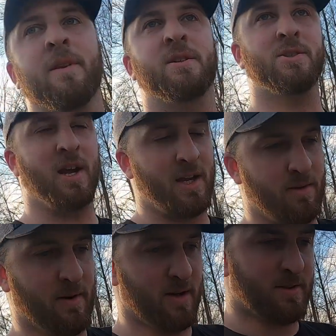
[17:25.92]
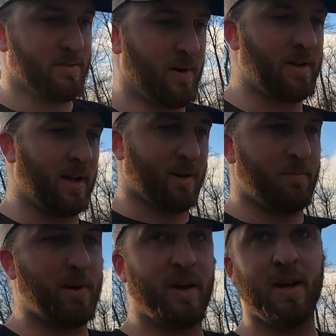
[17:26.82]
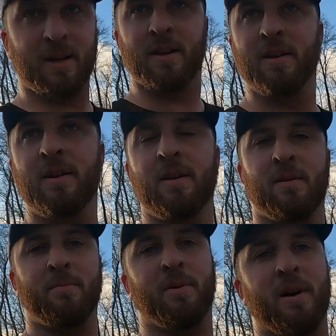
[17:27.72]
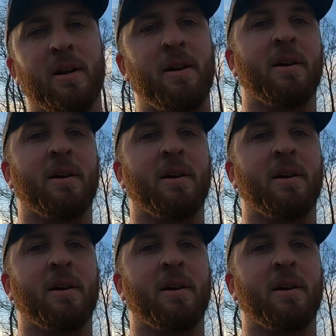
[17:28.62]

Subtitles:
in January, sweating like a pig, but